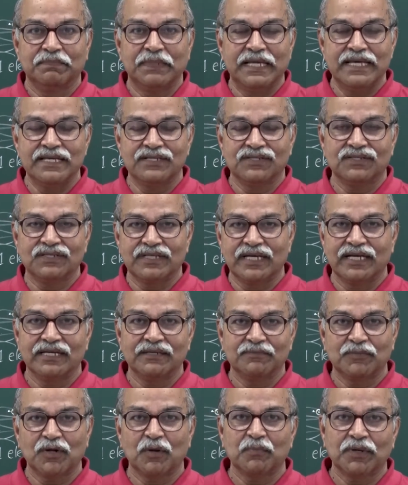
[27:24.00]
place,
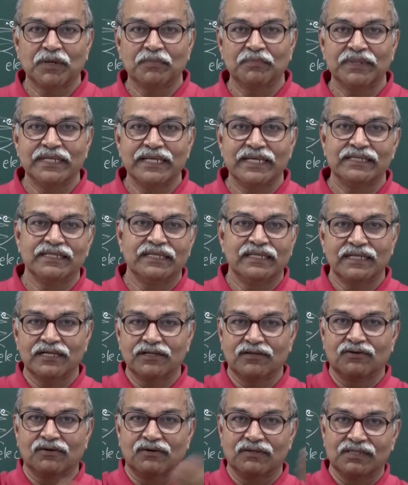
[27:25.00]
at proper place,
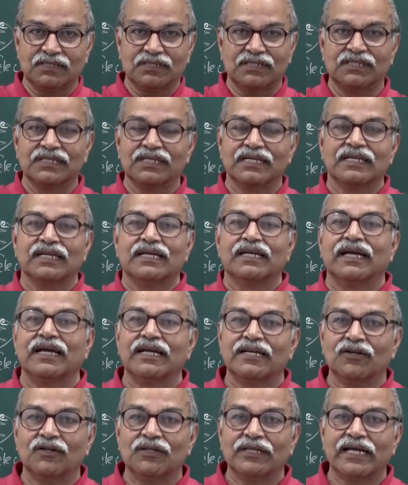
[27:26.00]
electrons
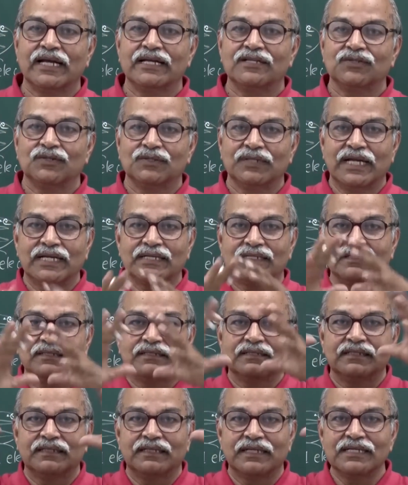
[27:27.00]
and all that. So that
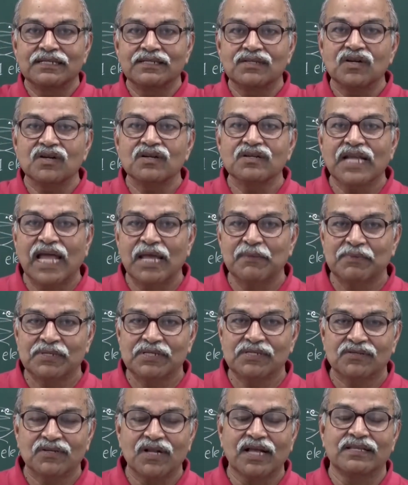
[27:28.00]
crystal type
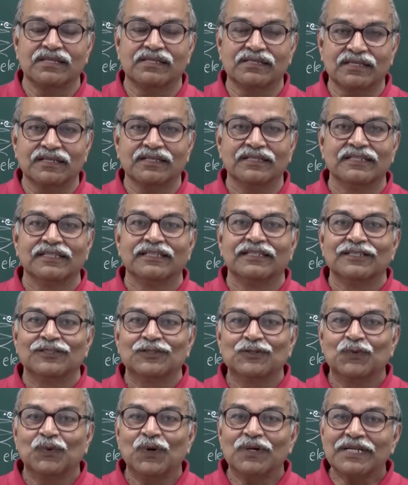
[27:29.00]
structure.
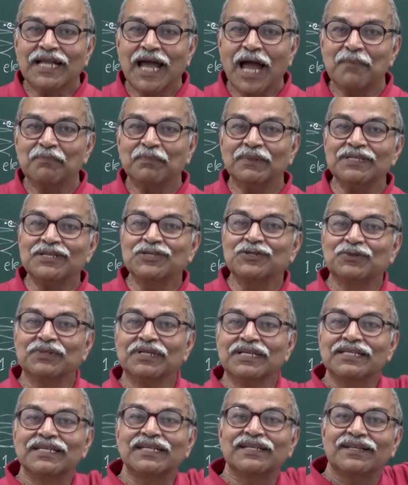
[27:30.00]
So what happens to
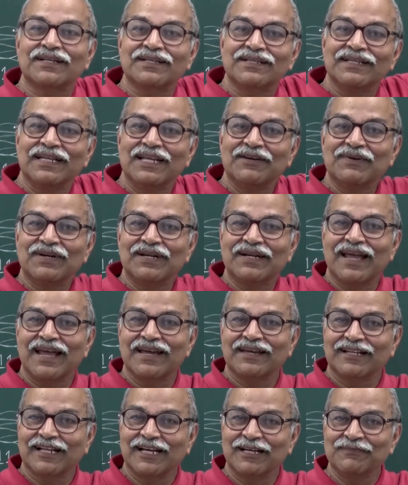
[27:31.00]
this energy level
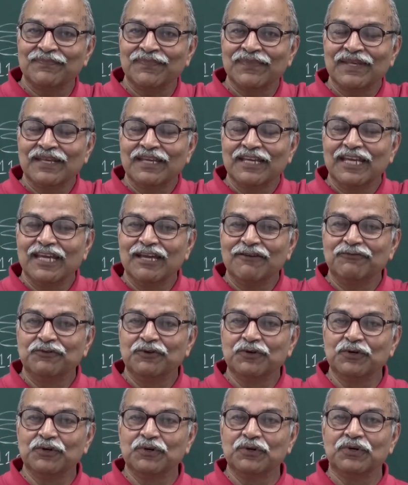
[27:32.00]
diagram if
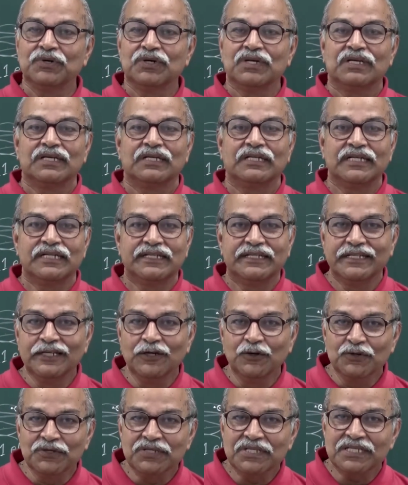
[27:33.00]
you
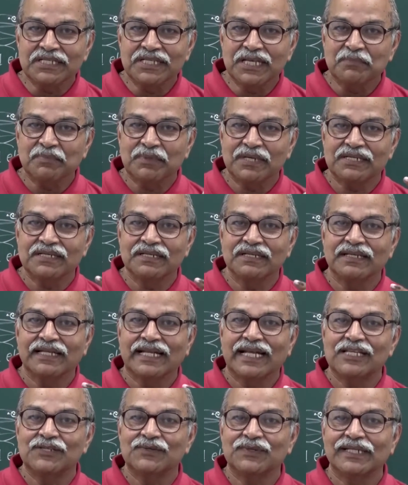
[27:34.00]
reduce the separation
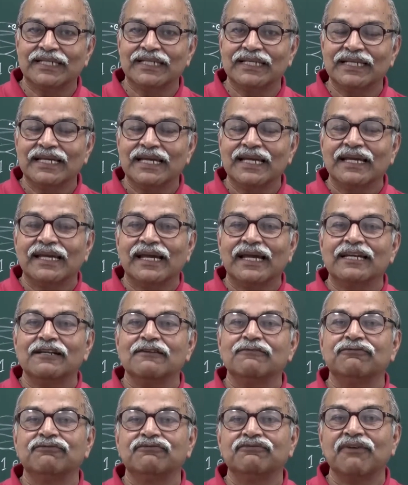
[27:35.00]
gradually
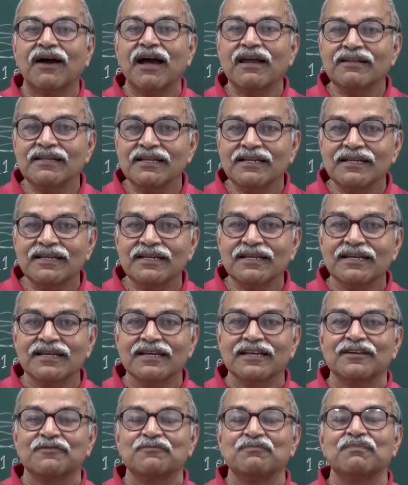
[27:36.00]
and
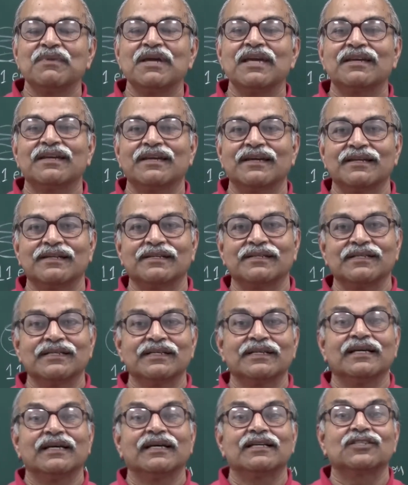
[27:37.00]
finally make it
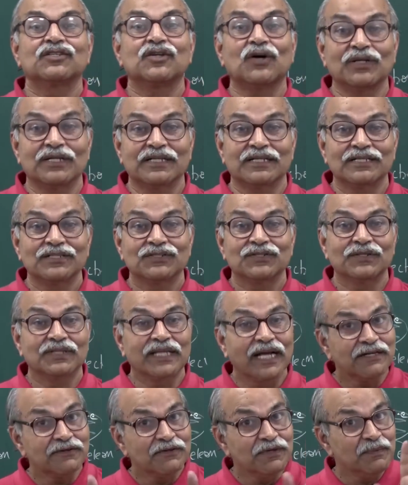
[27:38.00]
a solid? So
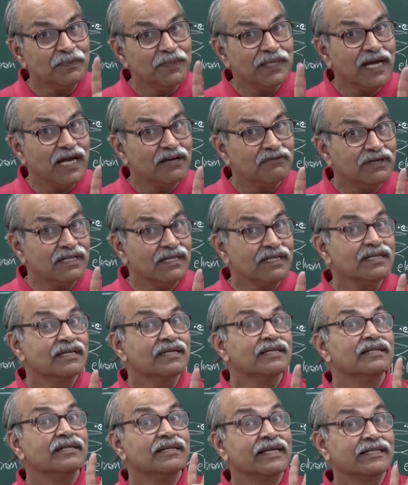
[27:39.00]
that will be our
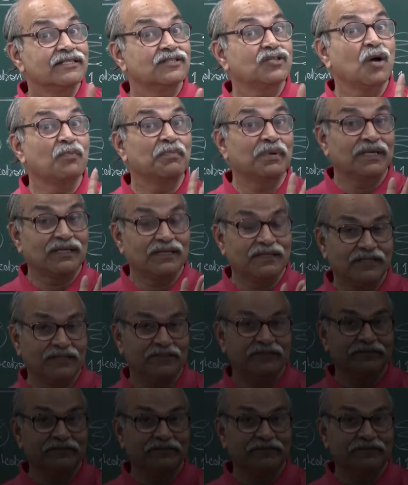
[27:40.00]
next topic.